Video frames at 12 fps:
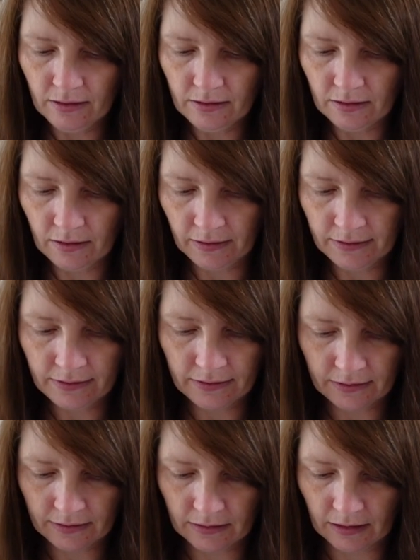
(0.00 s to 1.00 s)
So this
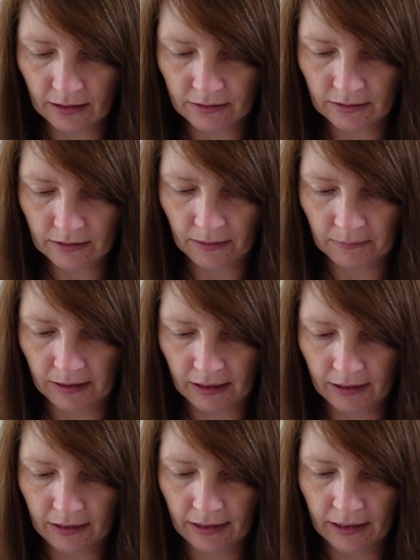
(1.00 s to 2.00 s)
is a
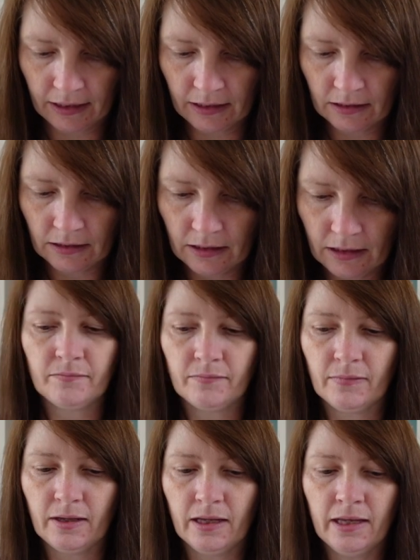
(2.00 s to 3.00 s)
sewing thing.
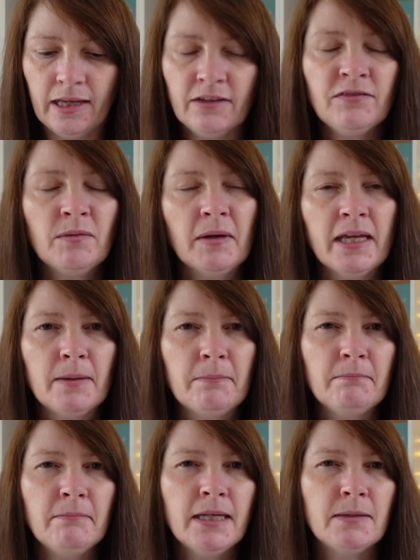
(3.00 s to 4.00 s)
If you were here
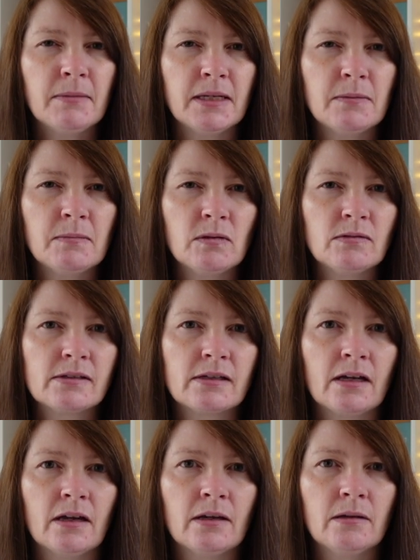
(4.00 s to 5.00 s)
many, many moons
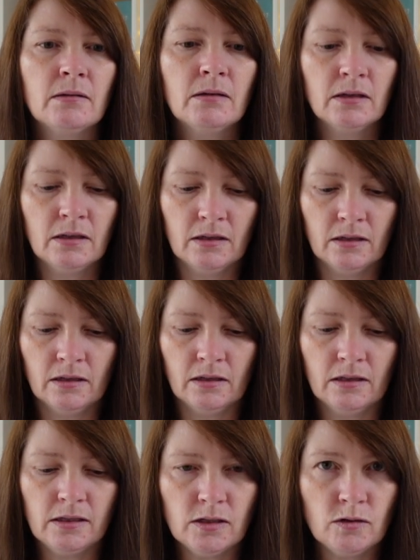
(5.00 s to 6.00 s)
ago,
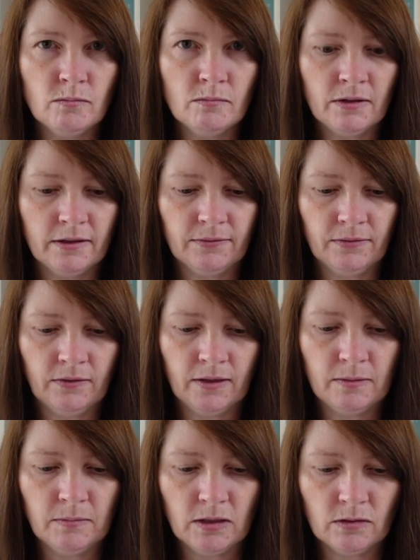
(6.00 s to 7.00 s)
you might have
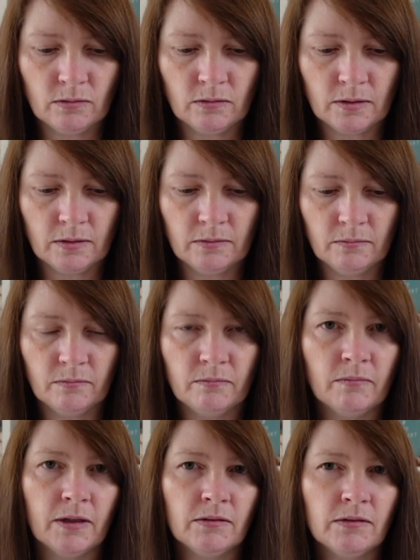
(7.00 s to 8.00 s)
seen me talk.
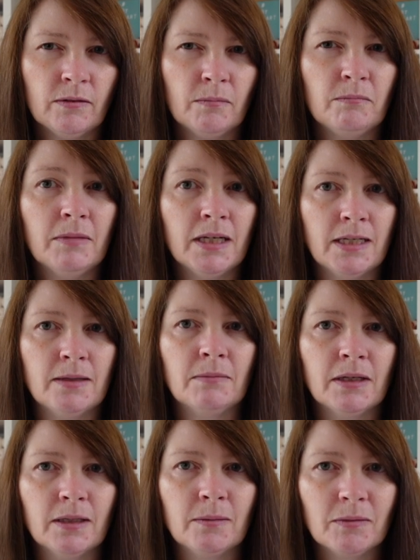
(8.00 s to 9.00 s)
Well, not many,
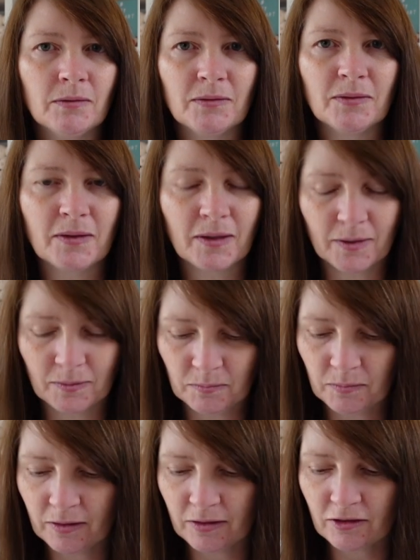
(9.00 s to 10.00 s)
many moons ago,
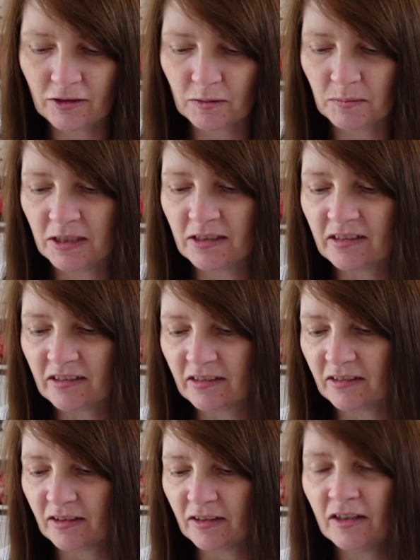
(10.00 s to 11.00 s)
but it just means this is